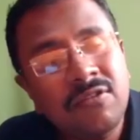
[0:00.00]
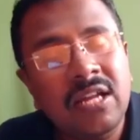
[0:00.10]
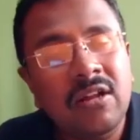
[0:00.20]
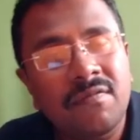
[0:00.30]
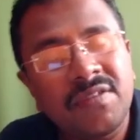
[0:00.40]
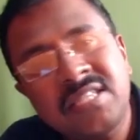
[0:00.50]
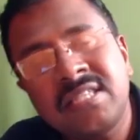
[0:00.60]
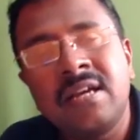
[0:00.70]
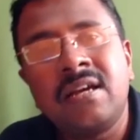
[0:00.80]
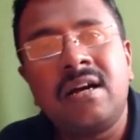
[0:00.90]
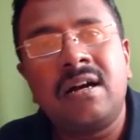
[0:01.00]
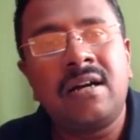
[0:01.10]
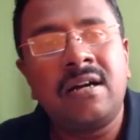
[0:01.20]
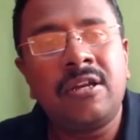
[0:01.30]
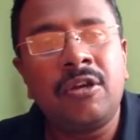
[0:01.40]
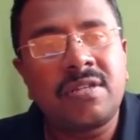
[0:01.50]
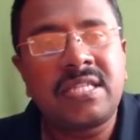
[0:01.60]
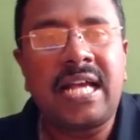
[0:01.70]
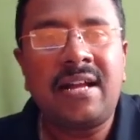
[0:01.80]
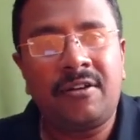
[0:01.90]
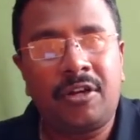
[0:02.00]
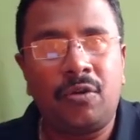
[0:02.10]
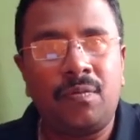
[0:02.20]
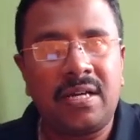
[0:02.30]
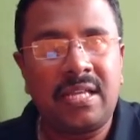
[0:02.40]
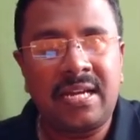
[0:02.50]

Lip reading: You think of this yolk sac tumor.